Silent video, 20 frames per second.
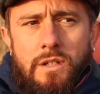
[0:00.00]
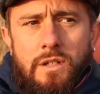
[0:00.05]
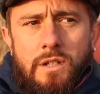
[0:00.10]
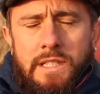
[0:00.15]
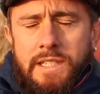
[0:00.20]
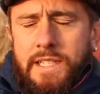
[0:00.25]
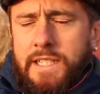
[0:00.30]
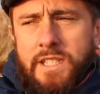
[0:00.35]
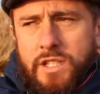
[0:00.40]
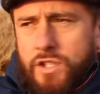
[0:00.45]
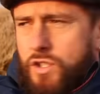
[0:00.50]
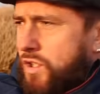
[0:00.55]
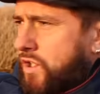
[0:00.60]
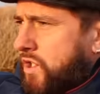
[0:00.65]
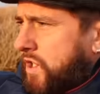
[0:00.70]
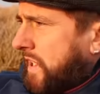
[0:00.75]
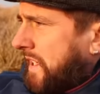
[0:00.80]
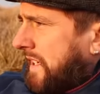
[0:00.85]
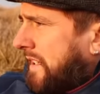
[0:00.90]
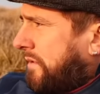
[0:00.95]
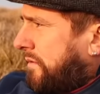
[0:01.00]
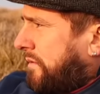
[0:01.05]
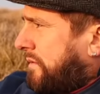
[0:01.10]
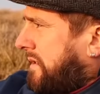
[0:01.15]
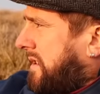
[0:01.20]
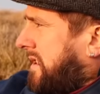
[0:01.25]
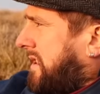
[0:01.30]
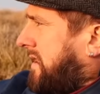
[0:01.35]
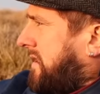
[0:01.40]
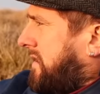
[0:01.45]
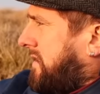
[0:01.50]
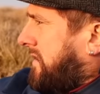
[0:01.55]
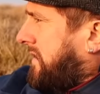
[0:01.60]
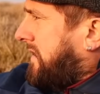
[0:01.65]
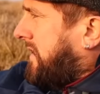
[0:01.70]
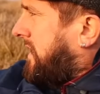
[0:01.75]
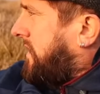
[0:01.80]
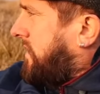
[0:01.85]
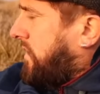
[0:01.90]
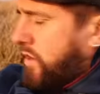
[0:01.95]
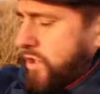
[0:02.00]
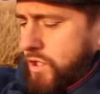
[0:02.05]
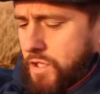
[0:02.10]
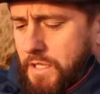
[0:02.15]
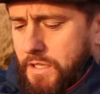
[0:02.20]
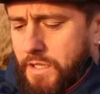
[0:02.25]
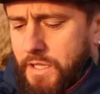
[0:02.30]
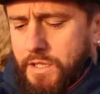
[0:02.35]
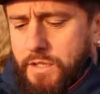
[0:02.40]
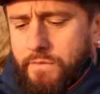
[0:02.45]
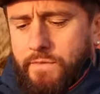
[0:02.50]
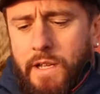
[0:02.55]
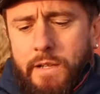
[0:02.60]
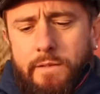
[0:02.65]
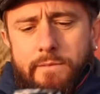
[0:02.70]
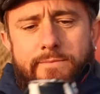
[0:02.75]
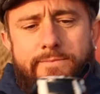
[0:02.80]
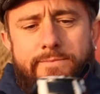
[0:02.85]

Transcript: I need to just chill out. I need to.